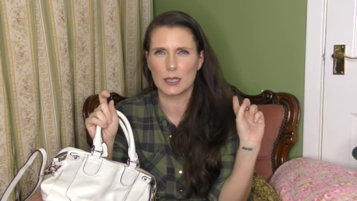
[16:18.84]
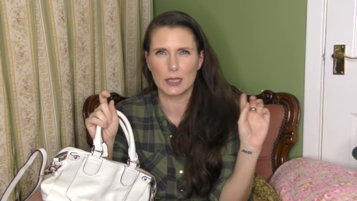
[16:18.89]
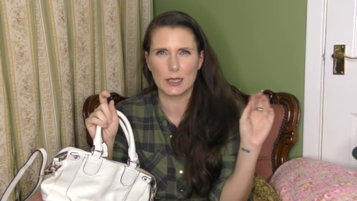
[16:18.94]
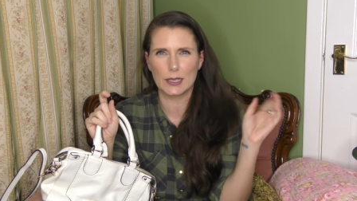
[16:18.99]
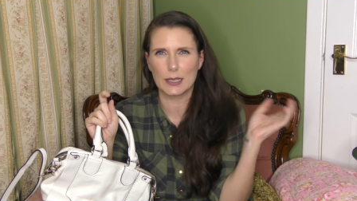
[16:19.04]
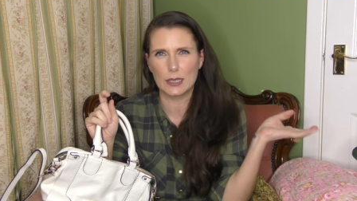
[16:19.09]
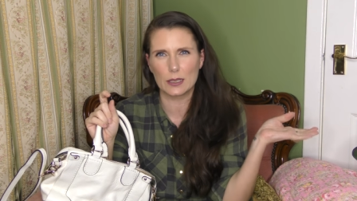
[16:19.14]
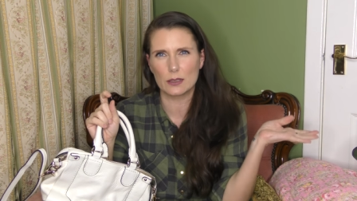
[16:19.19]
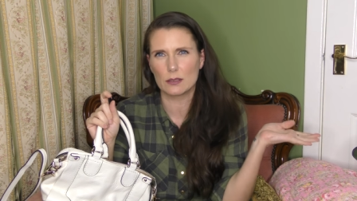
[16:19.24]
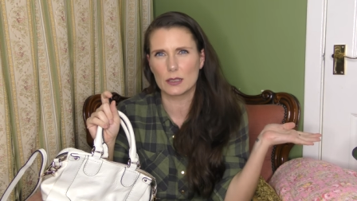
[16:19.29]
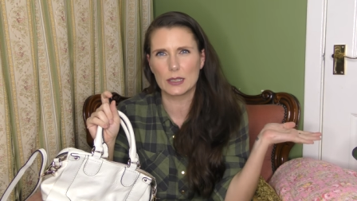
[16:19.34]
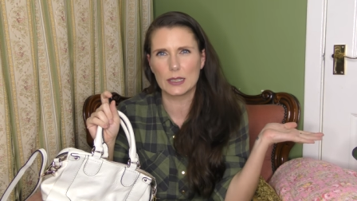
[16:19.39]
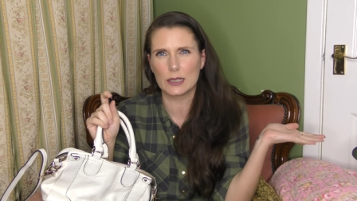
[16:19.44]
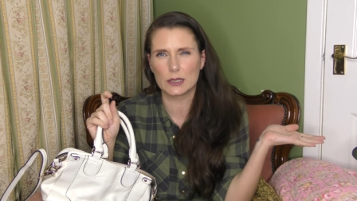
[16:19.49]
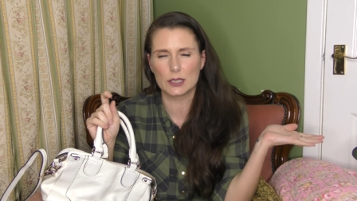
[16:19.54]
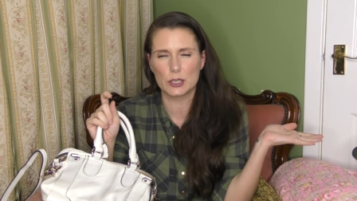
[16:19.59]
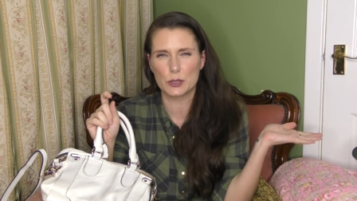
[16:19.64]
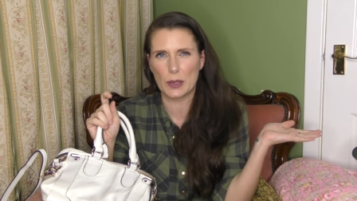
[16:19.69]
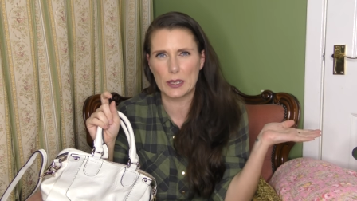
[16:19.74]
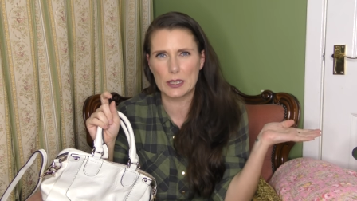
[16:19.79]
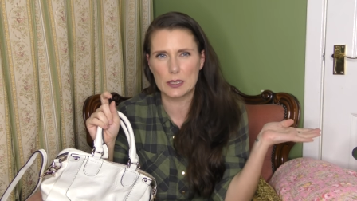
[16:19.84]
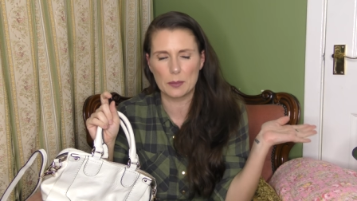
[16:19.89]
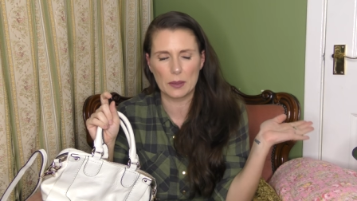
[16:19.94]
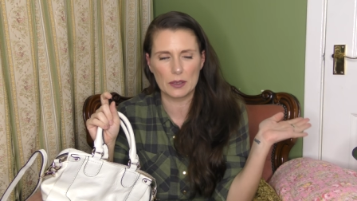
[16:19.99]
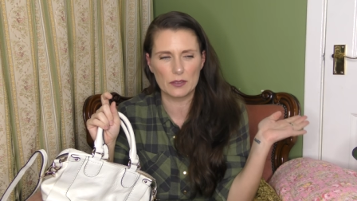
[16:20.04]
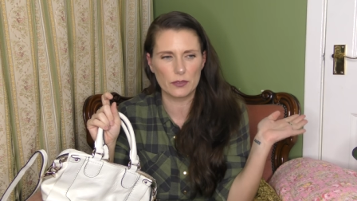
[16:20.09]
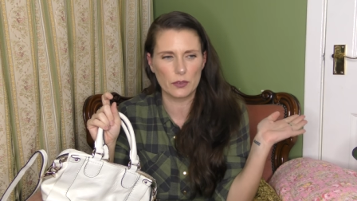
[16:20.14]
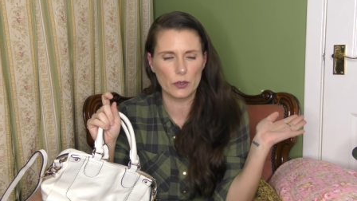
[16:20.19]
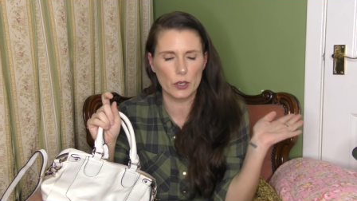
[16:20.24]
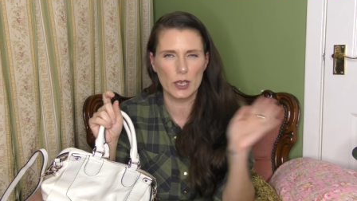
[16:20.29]
like nearly
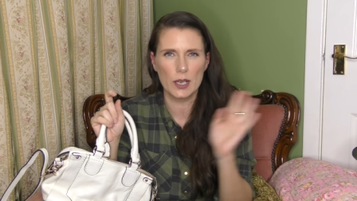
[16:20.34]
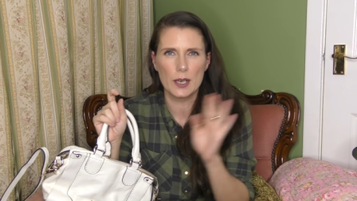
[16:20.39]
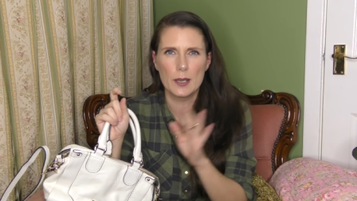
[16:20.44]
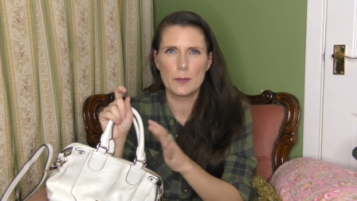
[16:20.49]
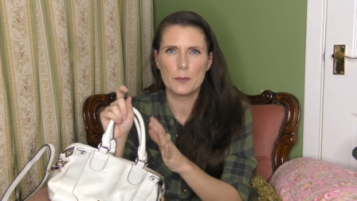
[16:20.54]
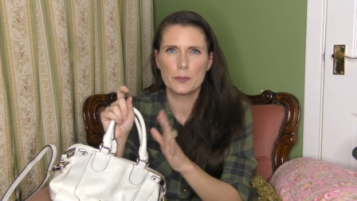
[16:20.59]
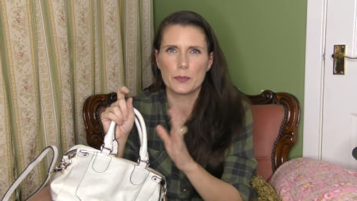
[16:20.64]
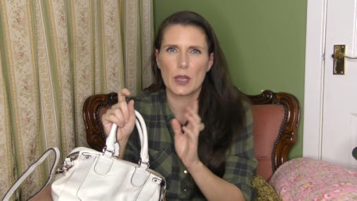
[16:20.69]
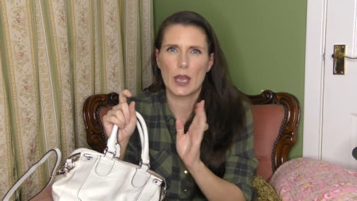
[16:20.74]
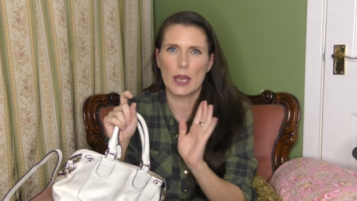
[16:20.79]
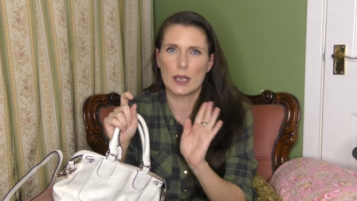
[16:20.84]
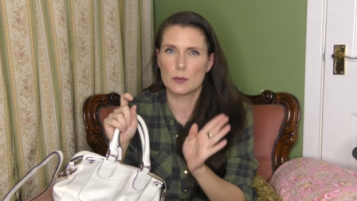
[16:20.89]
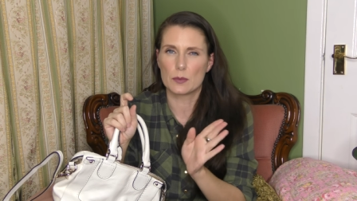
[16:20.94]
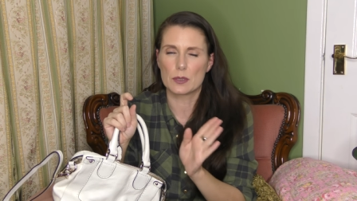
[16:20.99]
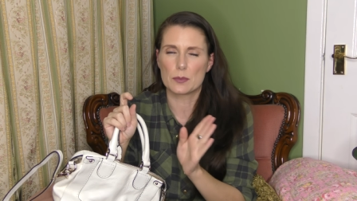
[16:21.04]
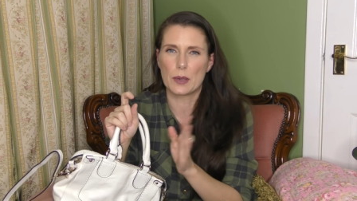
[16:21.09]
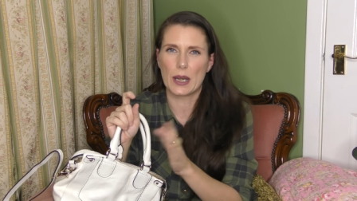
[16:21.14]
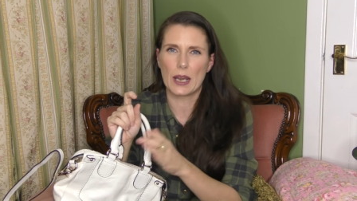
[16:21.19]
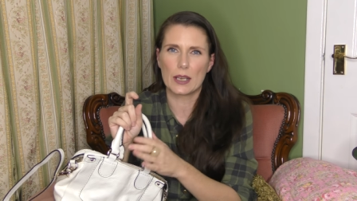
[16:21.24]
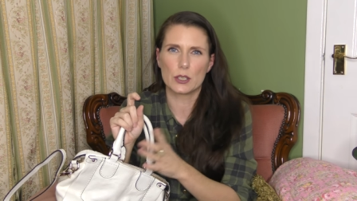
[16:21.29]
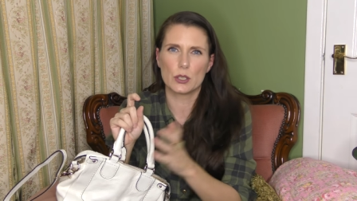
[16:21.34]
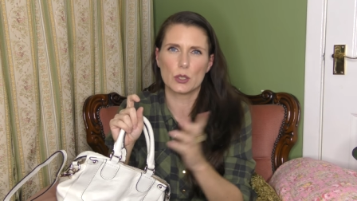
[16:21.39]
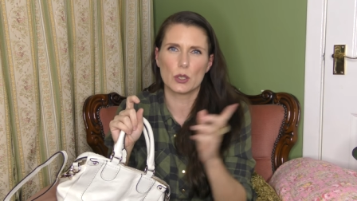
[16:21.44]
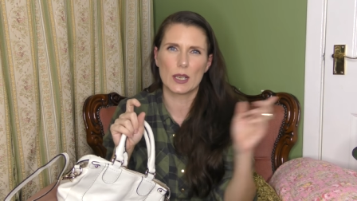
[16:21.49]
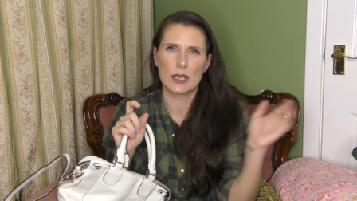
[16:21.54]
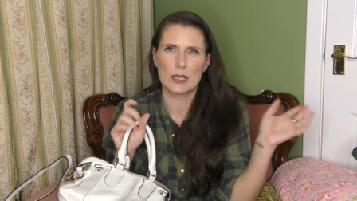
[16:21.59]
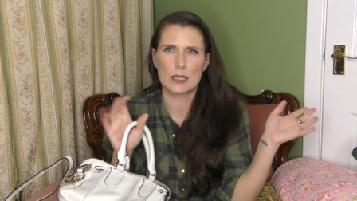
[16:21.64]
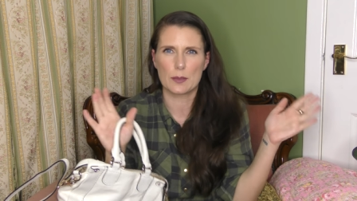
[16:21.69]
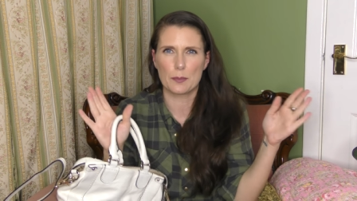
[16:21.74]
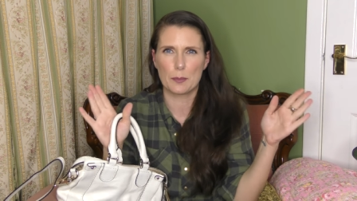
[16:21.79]
£20 for, and it was brand new,
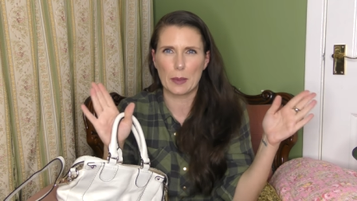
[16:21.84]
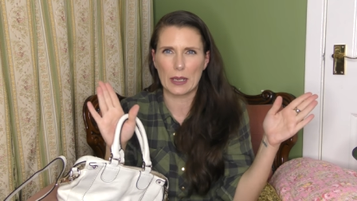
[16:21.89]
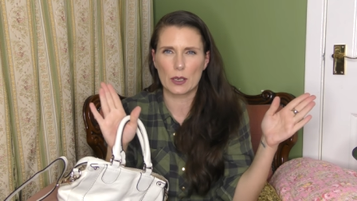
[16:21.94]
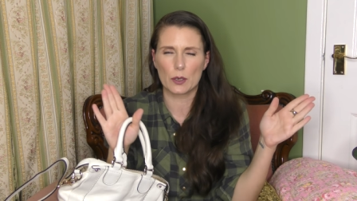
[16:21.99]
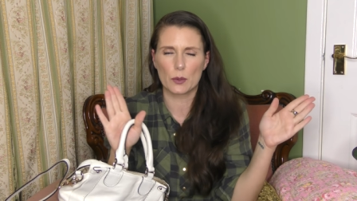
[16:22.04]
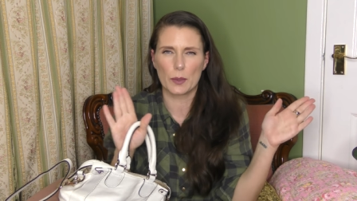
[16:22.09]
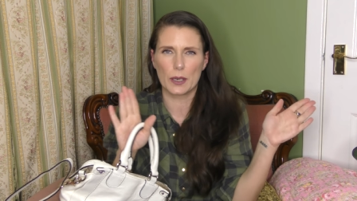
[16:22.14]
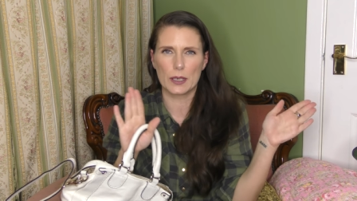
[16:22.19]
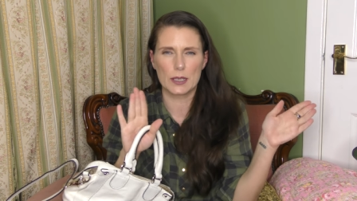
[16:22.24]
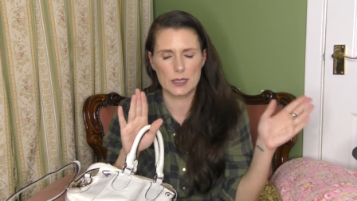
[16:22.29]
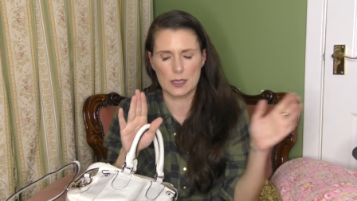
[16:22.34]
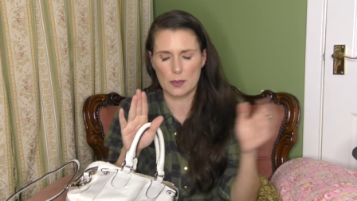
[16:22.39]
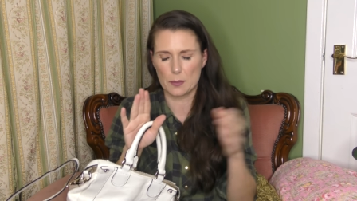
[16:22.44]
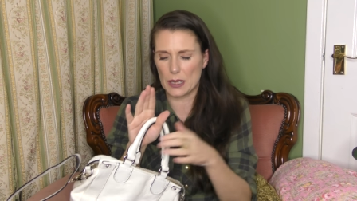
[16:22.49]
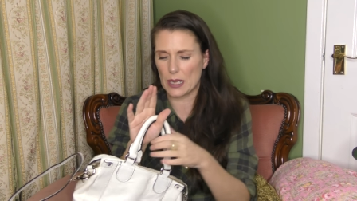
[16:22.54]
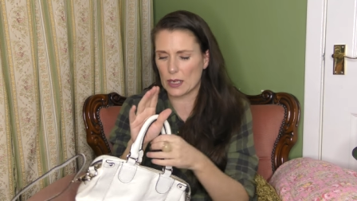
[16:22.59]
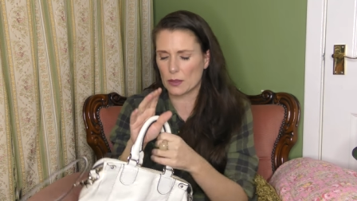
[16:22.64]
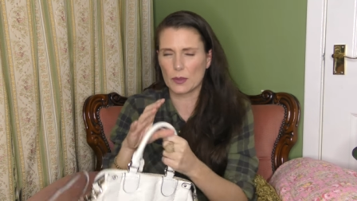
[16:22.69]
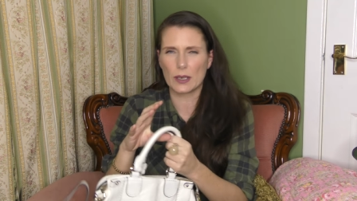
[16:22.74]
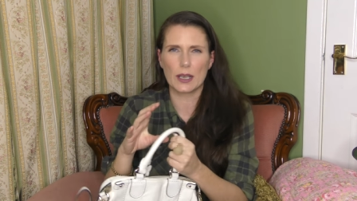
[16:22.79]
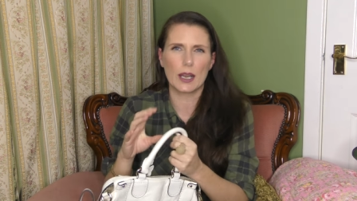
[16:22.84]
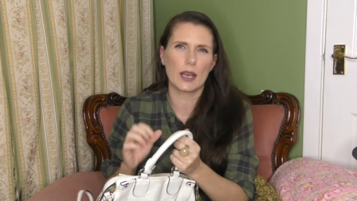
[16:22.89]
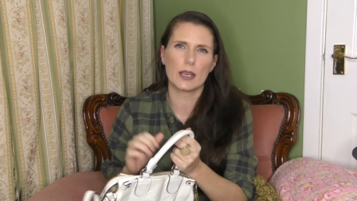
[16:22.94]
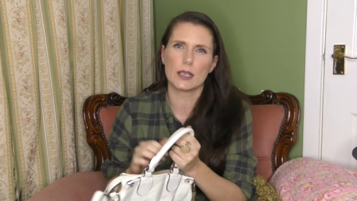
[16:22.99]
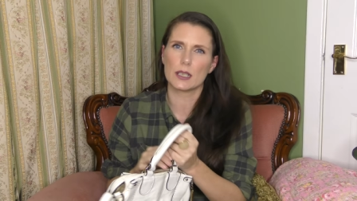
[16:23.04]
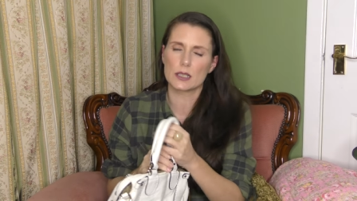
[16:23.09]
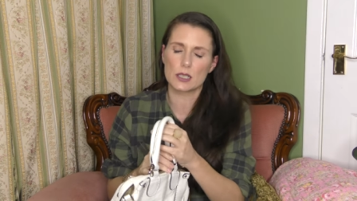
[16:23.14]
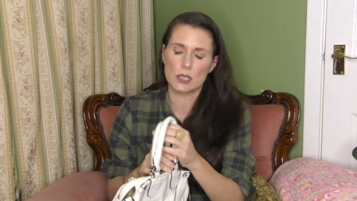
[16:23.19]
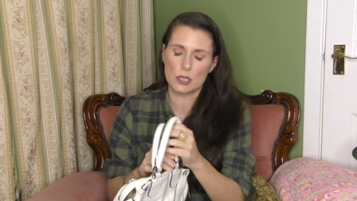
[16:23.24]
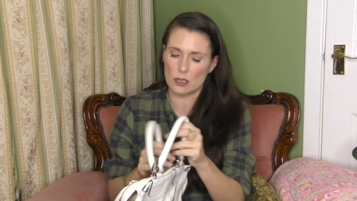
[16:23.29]
and it's a bigger one, it's a black one, and
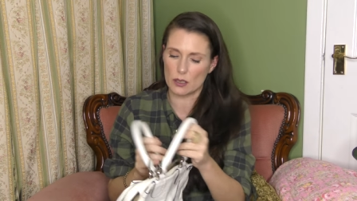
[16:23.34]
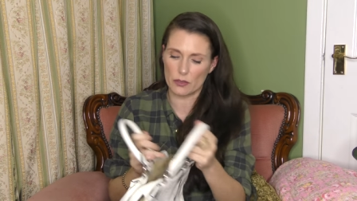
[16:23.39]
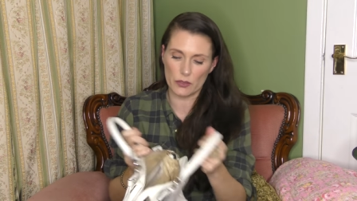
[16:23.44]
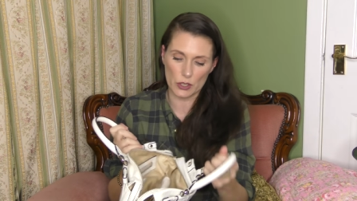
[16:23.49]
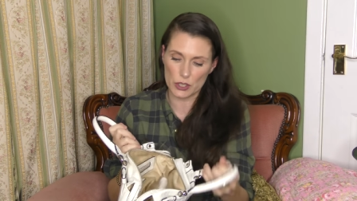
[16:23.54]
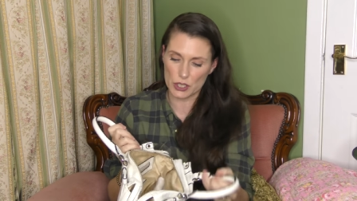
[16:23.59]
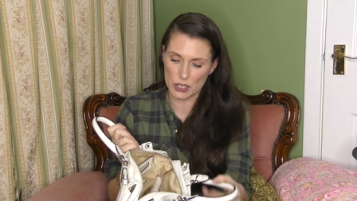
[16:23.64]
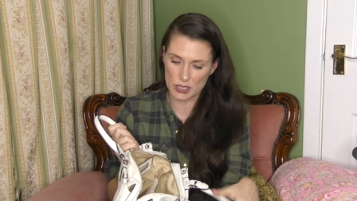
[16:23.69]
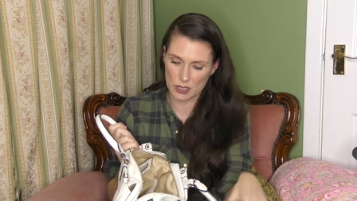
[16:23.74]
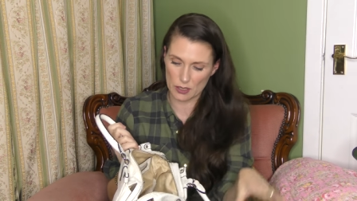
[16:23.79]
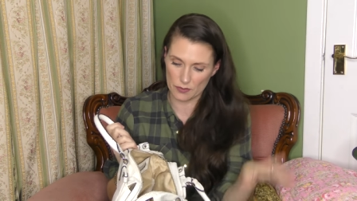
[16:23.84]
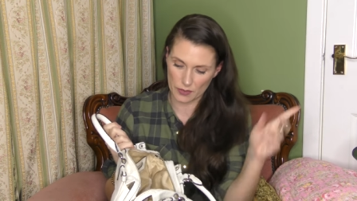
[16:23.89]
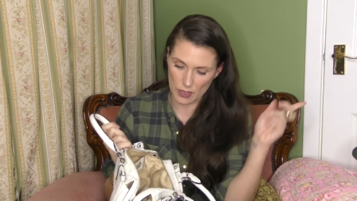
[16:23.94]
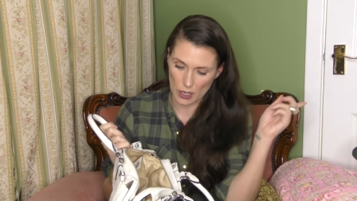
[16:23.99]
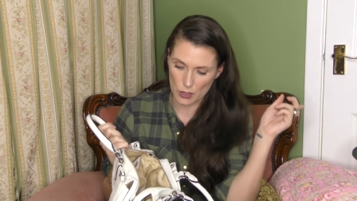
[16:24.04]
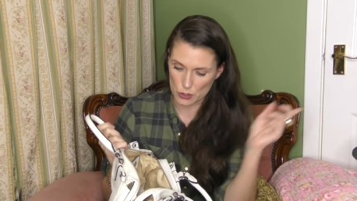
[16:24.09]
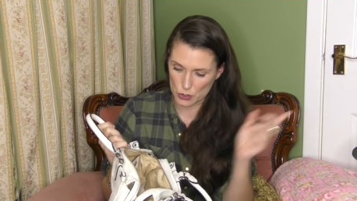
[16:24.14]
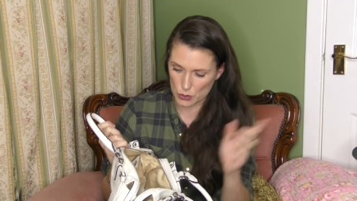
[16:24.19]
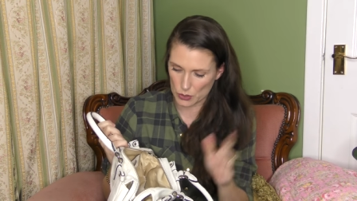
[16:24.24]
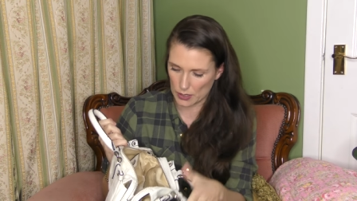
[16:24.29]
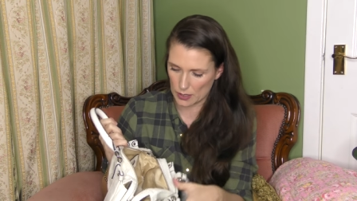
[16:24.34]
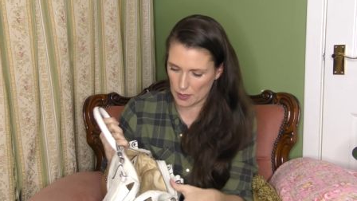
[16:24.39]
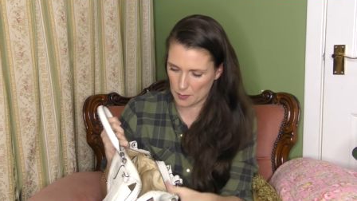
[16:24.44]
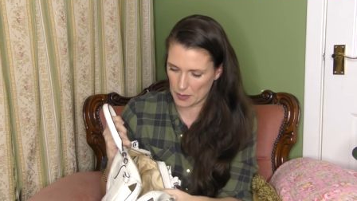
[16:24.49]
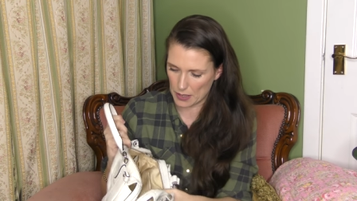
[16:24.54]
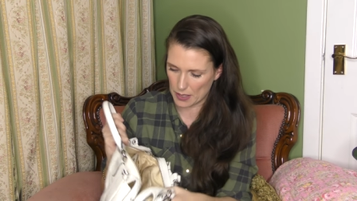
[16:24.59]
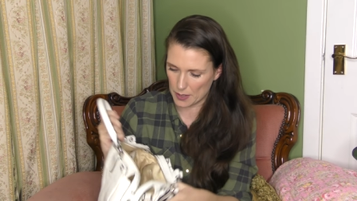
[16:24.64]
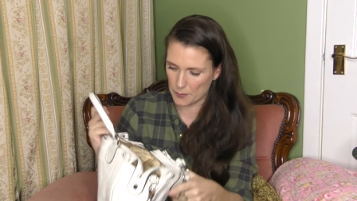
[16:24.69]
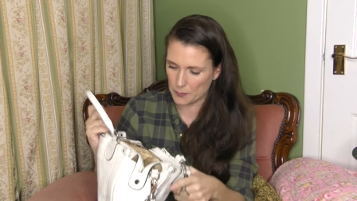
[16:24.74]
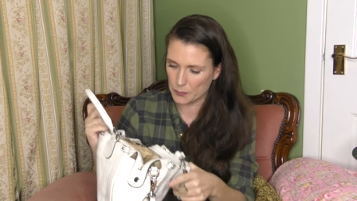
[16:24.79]
it's they're just lovely. I'll show you in a
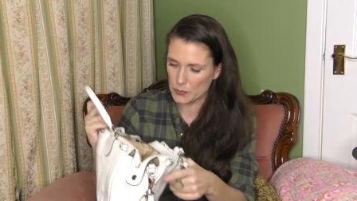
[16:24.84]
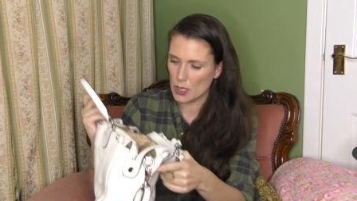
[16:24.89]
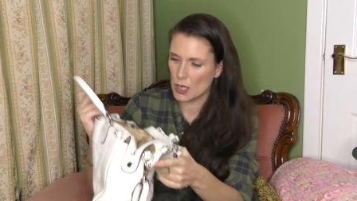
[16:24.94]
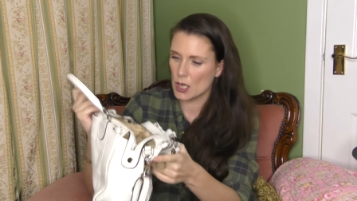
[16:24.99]
minute.